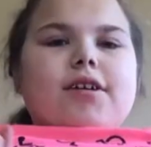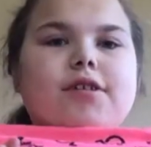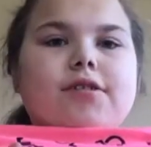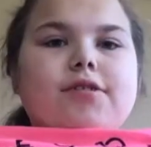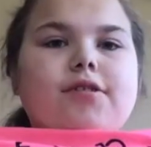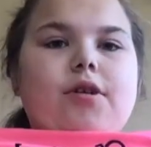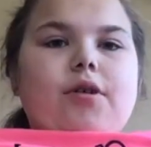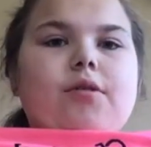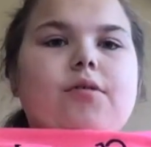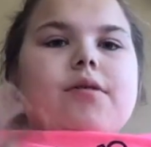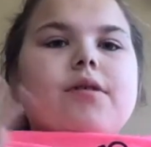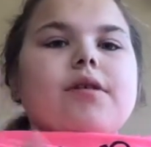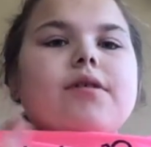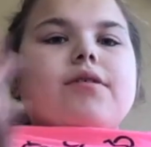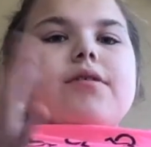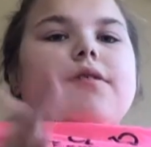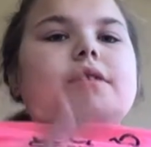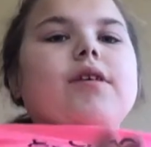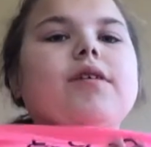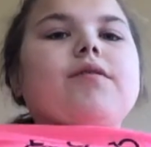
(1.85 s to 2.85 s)
So
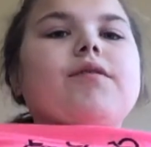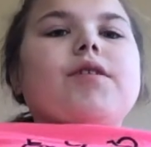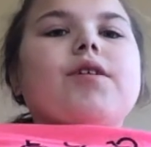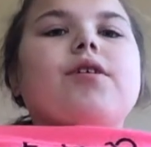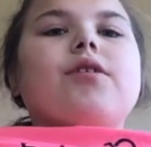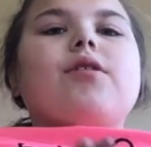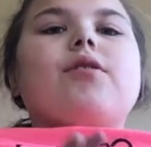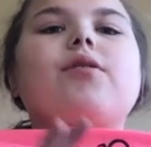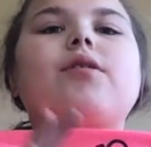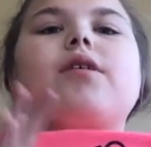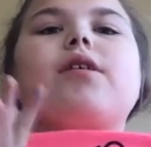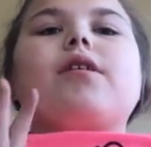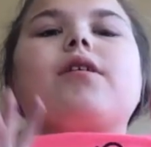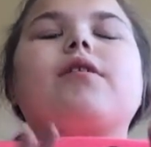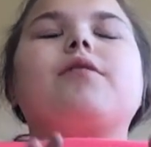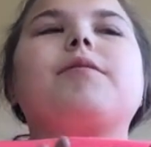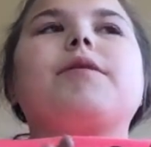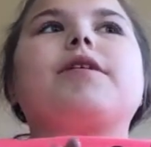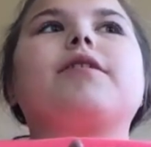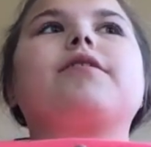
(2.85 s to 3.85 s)
this video
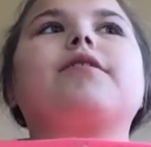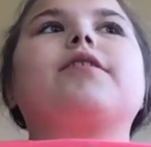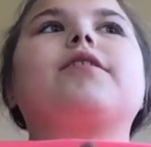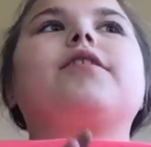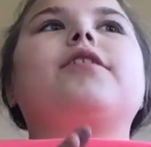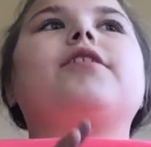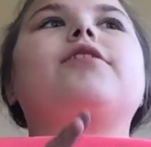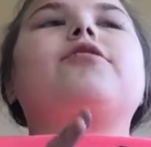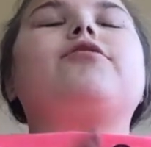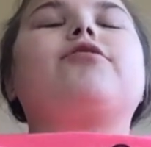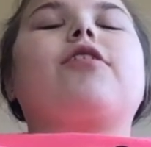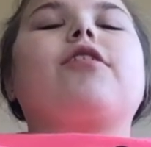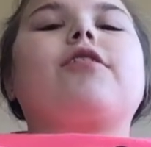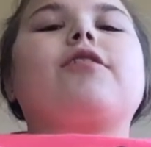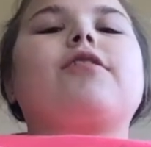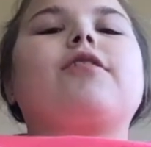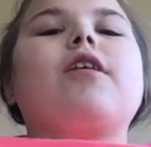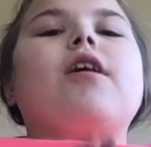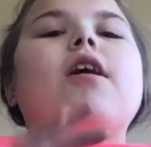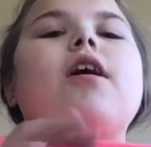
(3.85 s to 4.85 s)
is basically
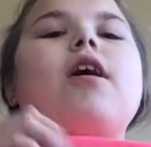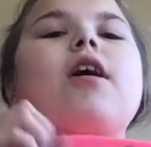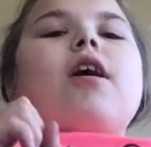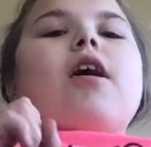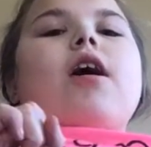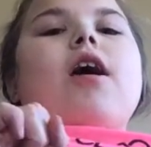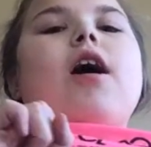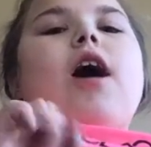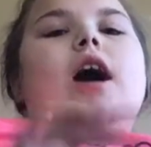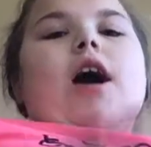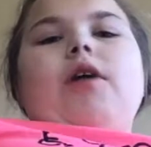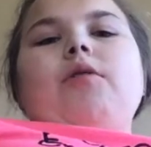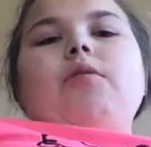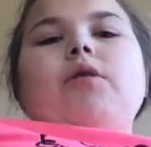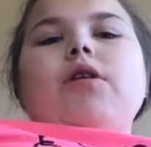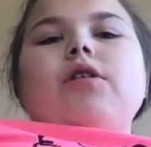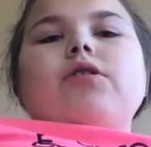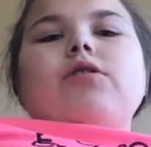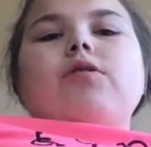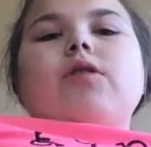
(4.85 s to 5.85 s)
just, I
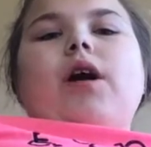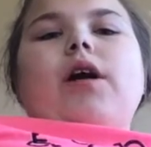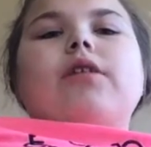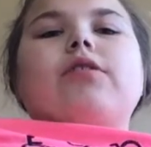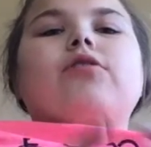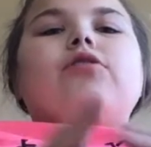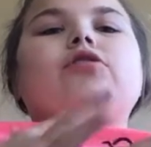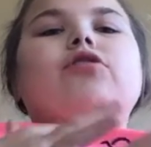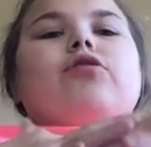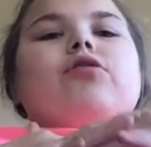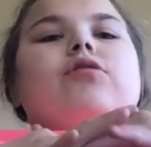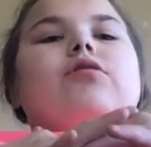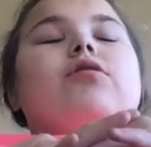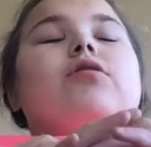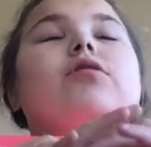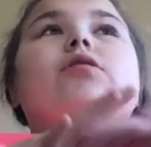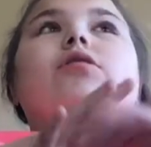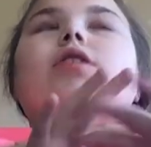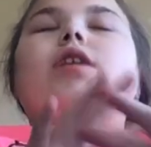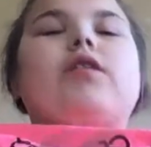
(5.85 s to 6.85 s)
want you guys to just,
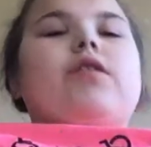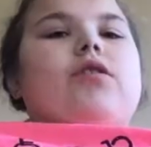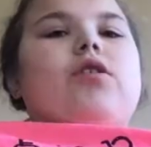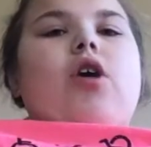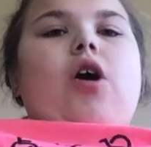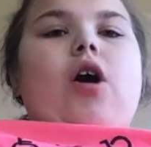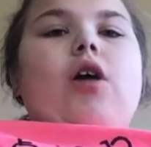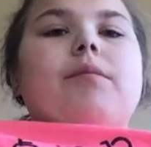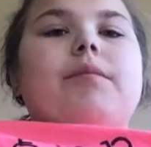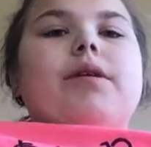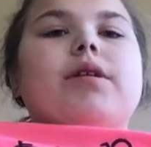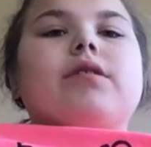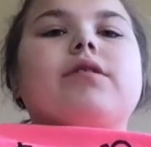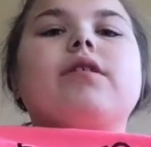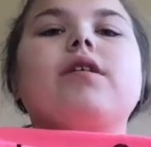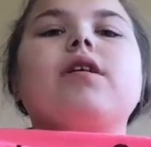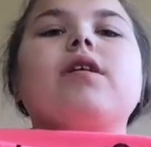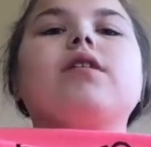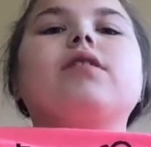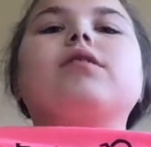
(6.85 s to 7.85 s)
in the
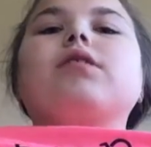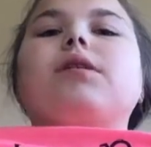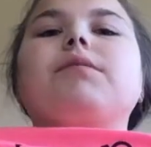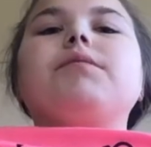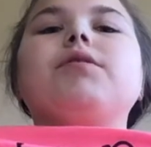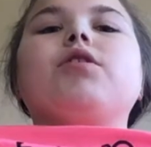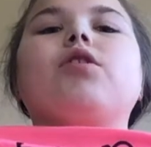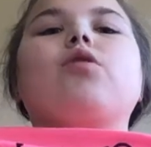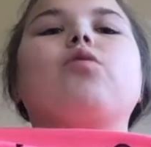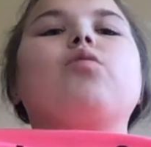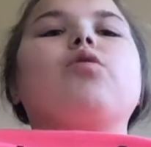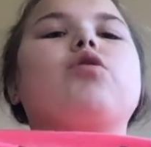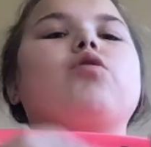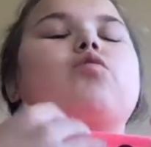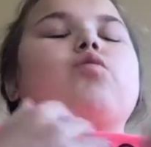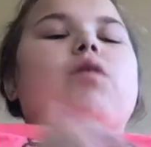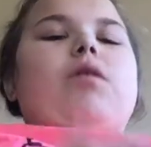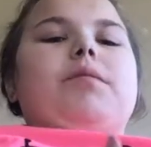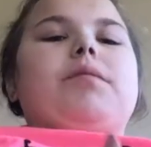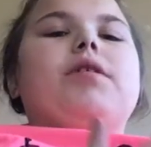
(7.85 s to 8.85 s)
comments, let me know what
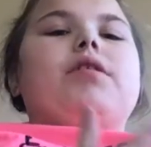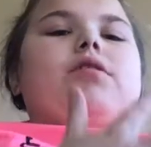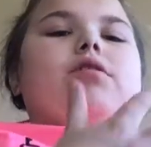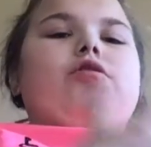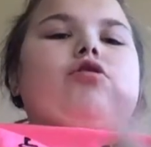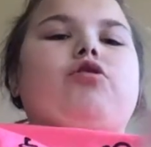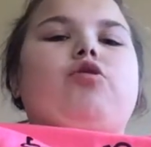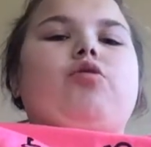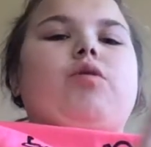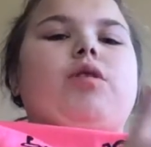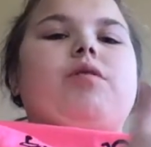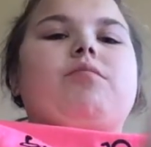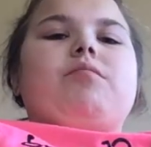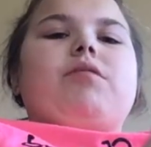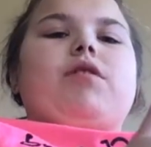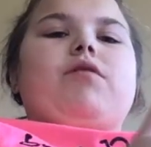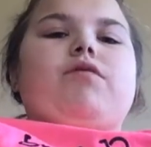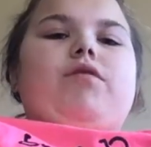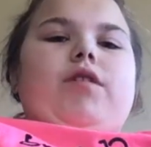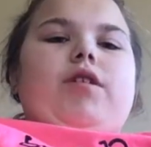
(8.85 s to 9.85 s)
you want me to do in
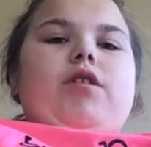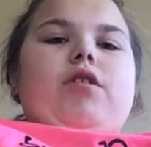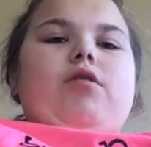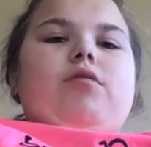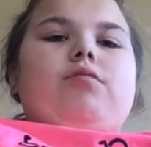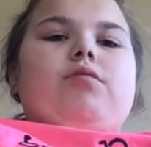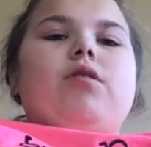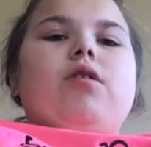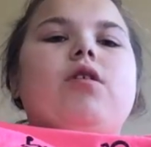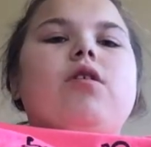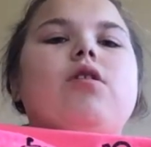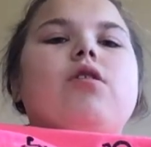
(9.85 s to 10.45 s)
my videos.